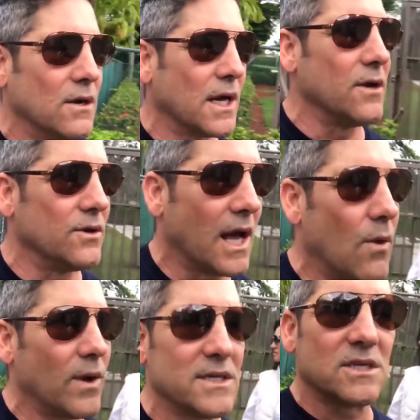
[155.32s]
Okay, you're
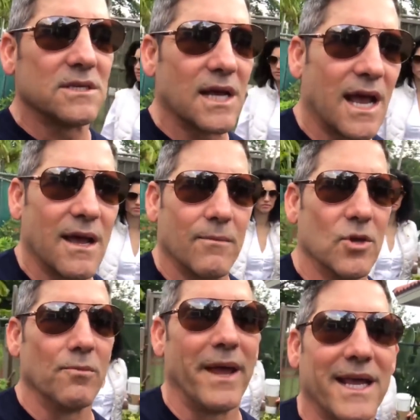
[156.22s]
not wasting time.
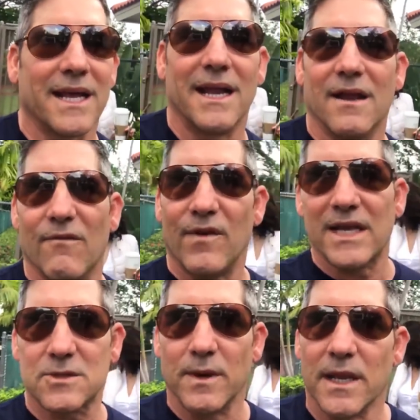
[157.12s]
You're making an
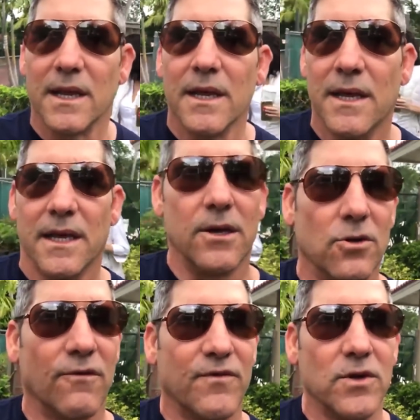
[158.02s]
investment
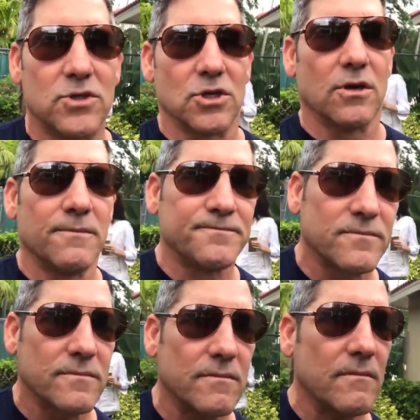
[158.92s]
in your future.
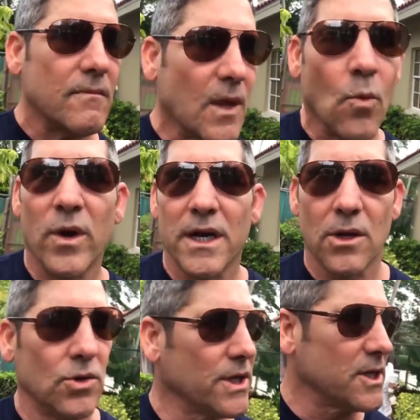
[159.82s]
We're
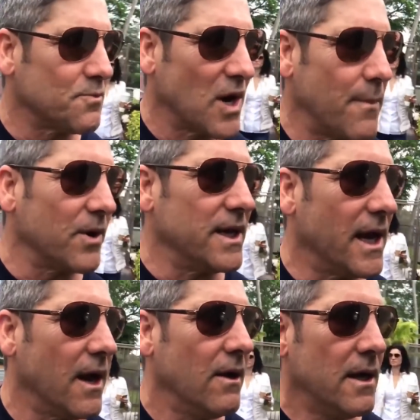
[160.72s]
gonna go look at the property
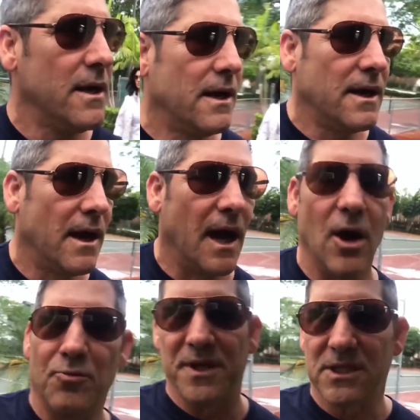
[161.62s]
now.
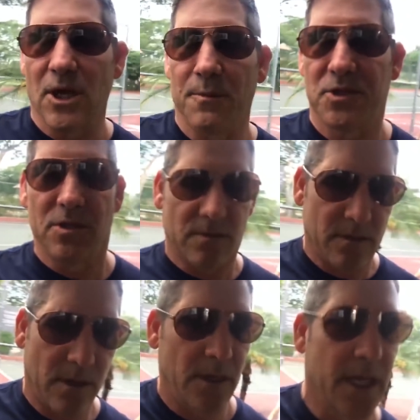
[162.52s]
I hope this helps you,
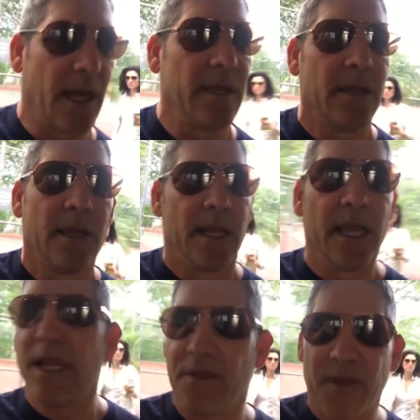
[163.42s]
okay?
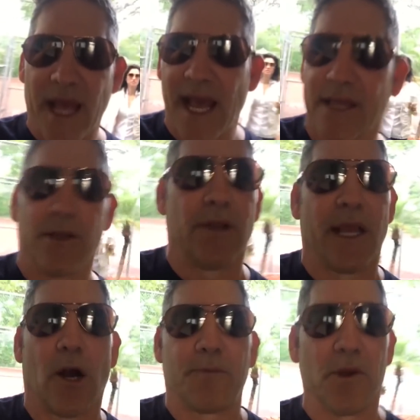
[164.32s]
Anything I can do
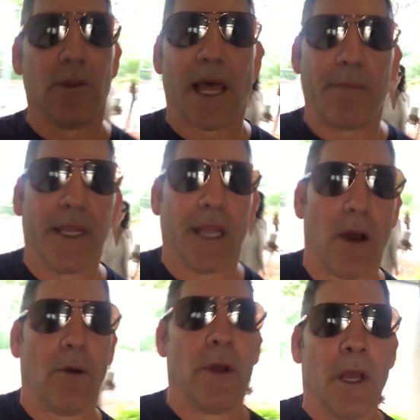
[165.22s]
to help you, let me
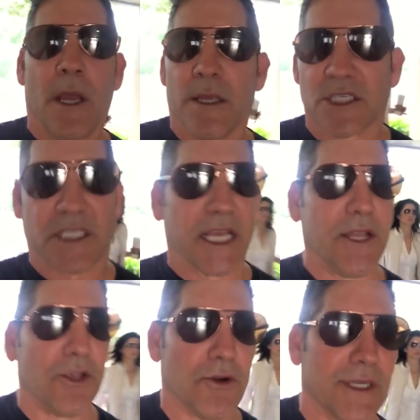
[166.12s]
know.
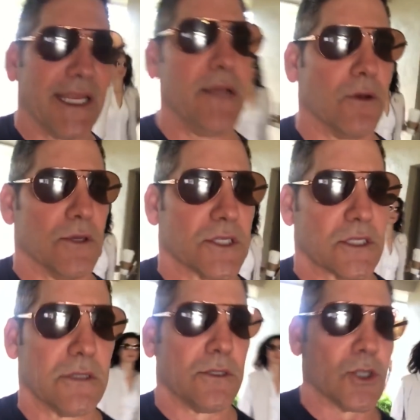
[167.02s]
Send your
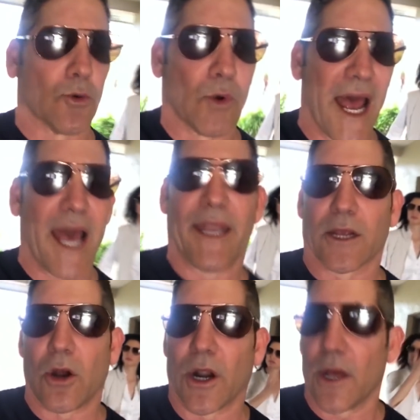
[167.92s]
deals to ryan
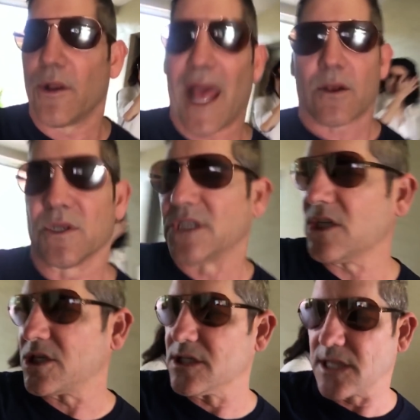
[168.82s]
at
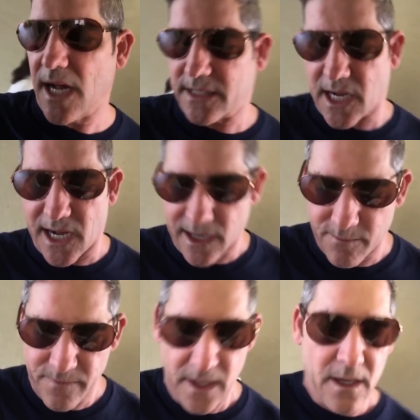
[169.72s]

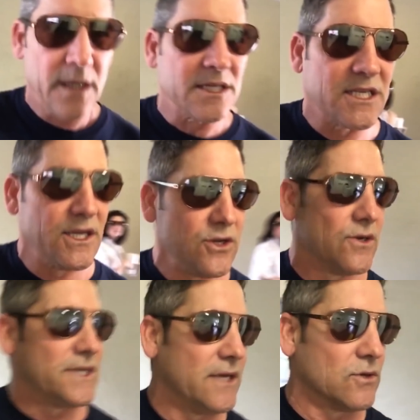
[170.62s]
cardoneacquisitions.com Send
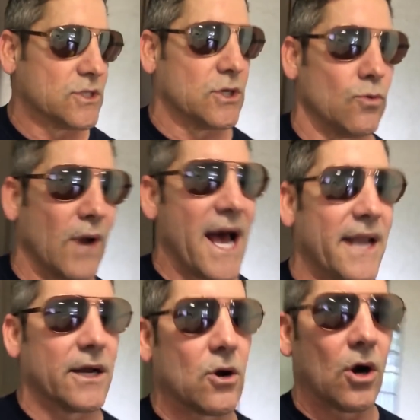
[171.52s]
your deals to
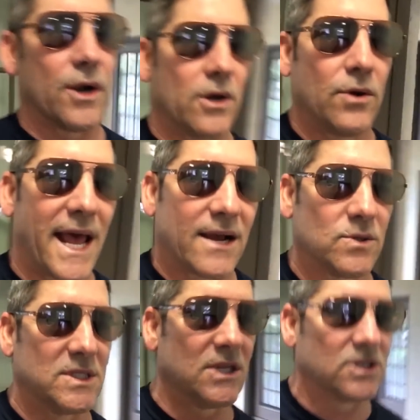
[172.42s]
Ryan at
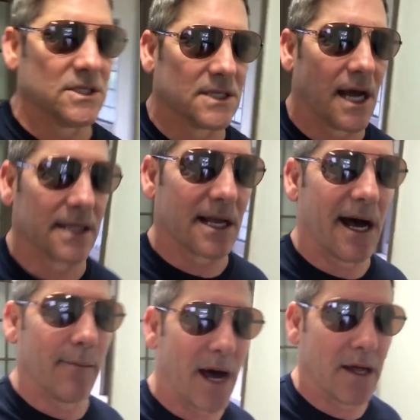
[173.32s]

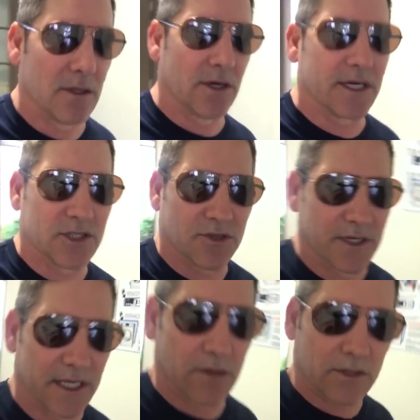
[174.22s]
CardoneAcquisitions.com. I'll look at
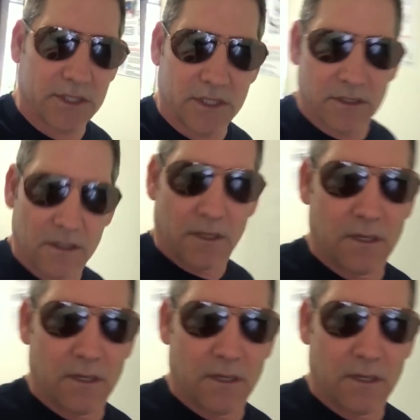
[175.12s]
your deals.